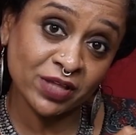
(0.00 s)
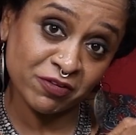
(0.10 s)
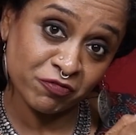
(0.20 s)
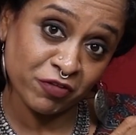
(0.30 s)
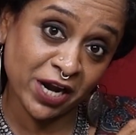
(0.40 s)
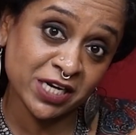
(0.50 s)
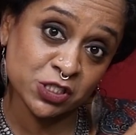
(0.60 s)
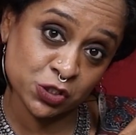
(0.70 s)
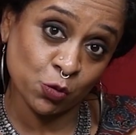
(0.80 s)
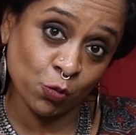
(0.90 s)
that
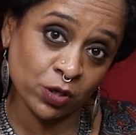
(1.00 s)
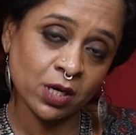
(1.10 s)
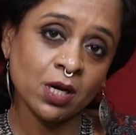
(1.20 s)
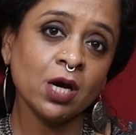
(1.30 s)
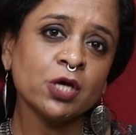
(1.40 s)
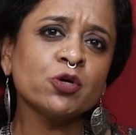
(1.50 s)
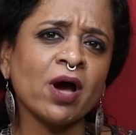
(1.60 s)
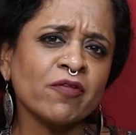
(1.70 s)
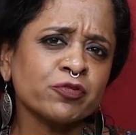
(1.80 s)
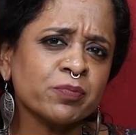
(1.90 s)
friend zone, you
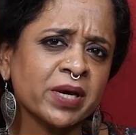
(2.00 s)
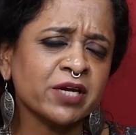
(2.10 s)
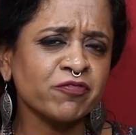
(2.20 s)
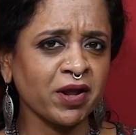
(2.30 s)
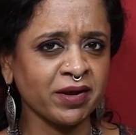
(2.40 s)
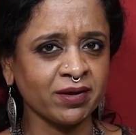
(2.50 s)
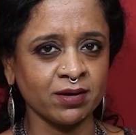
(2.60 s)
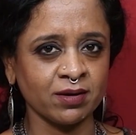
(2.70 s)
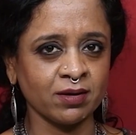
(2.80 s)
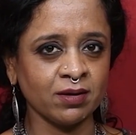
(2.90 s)
have to make it very
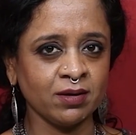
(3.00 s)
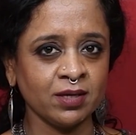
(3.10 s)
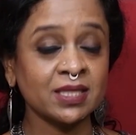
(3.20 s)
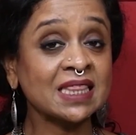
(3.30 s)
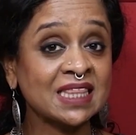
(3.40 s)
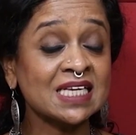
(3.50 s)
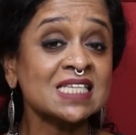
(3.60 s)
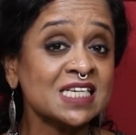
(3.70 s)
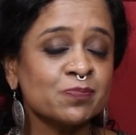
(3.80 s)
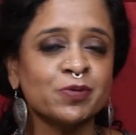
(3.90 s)
clear that this
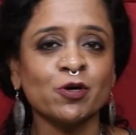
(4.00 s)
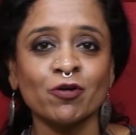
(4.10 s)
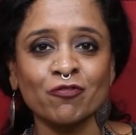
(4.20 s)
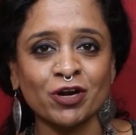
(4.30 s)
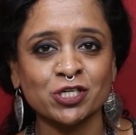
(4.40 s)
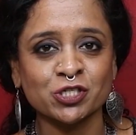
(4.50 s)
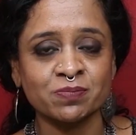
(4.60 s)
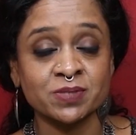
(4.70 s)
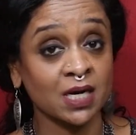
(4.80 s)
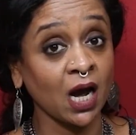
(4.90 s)
is beyond
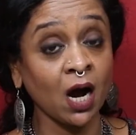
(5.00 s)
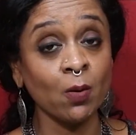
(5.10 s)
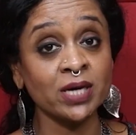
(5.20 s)
friendships. And how